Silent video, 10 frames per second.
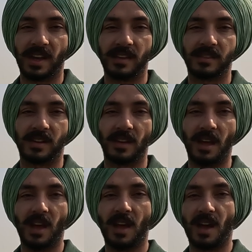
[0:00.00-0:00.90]
acid
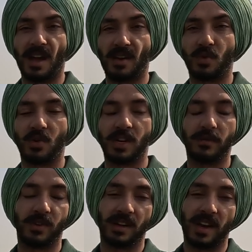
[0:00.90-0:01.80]

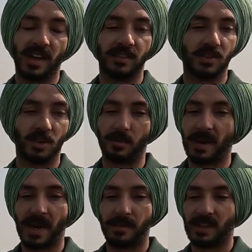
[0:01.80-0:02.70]
coated fertilizer or
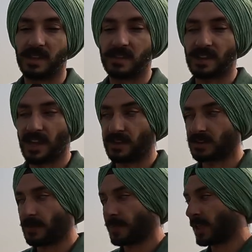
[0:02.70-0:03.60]
MAP in this case.